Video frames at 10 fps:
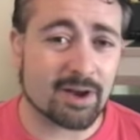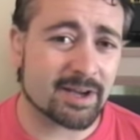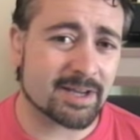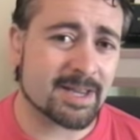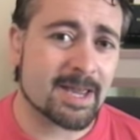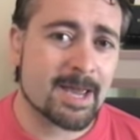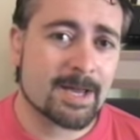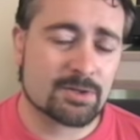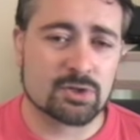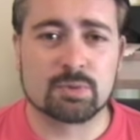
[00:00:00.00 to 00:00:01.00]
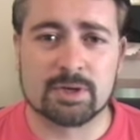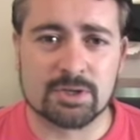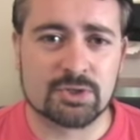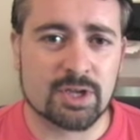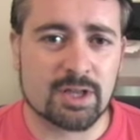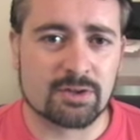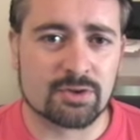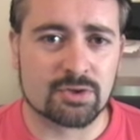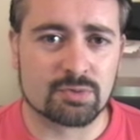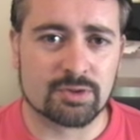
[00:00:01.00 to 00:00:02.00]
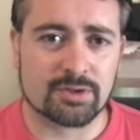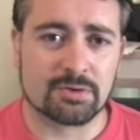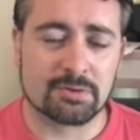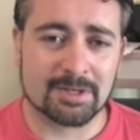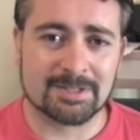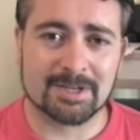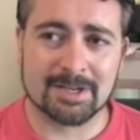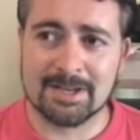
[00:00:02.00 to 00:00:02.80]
I just wanted to share the news with you that